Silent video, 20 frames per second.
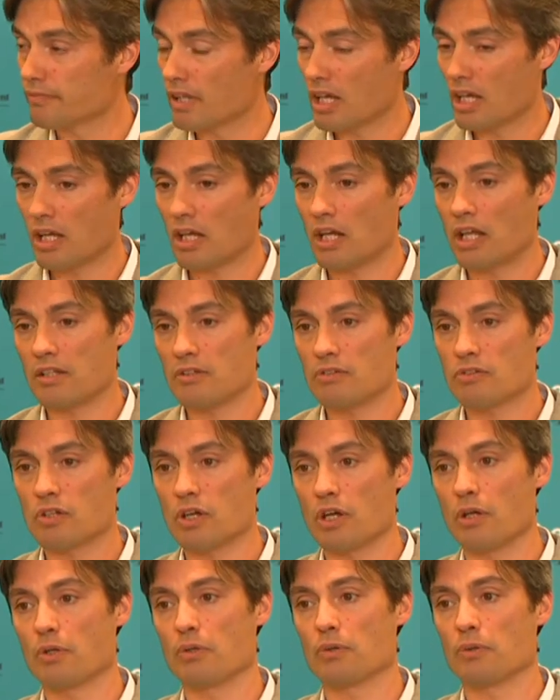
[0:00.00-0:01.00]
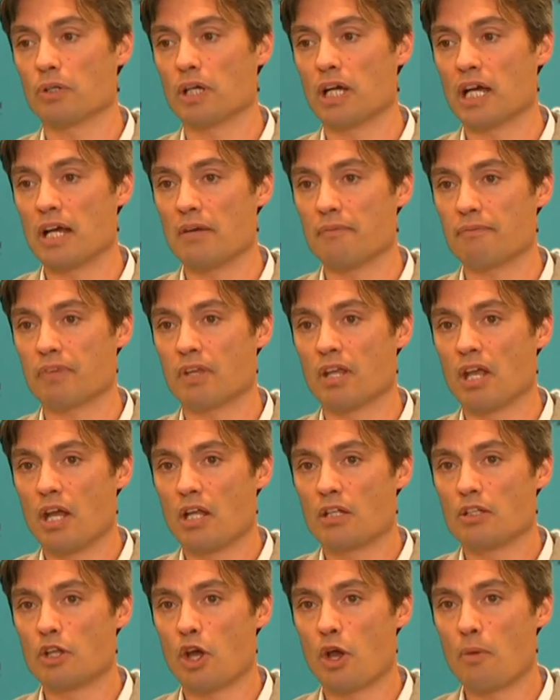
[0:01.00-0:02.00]
Uh, and so, um,
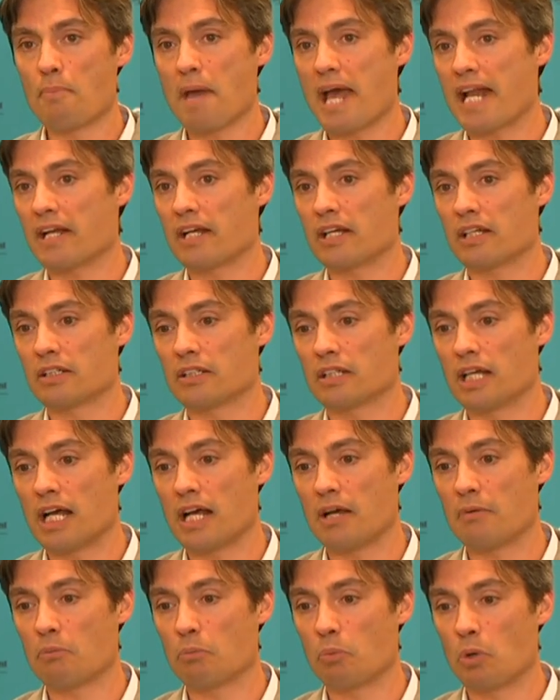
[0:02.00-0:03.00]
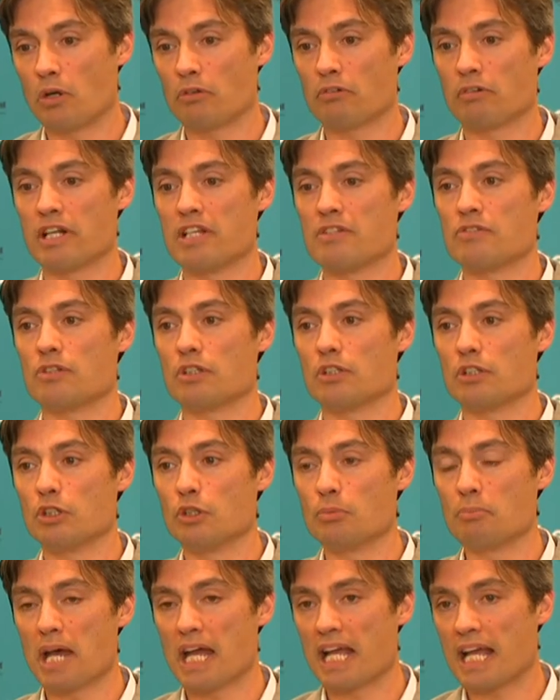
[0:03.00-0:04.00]
no matter um, what reason
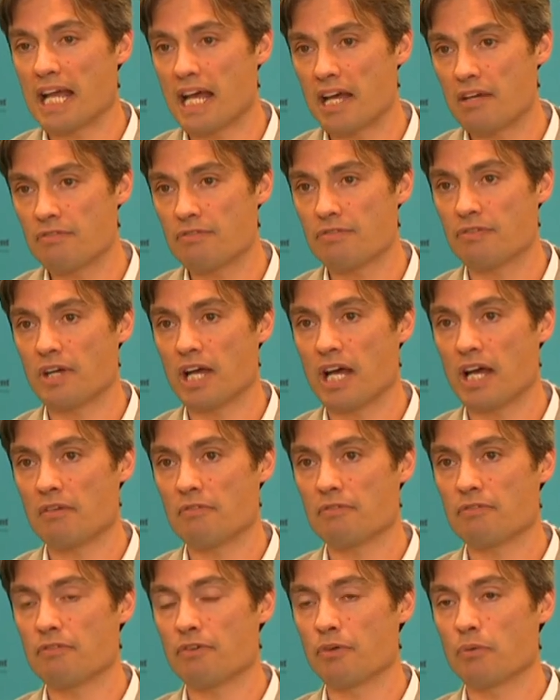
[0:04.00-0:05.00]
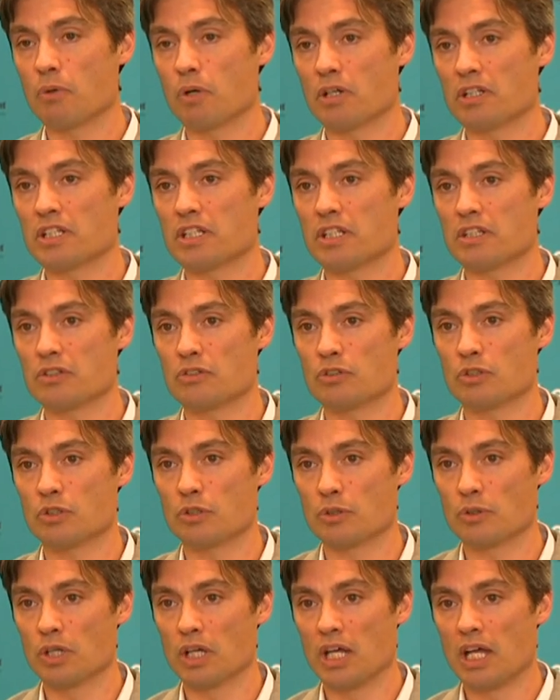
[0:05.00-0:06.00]
you may have um, for wanting
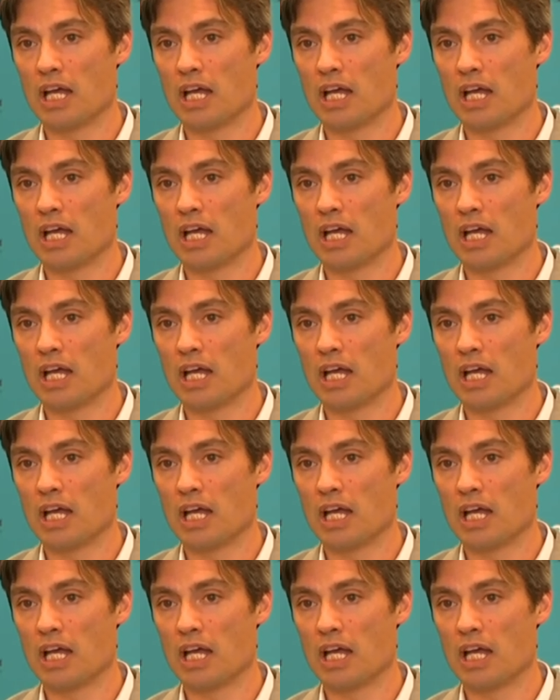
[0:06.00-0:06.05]
to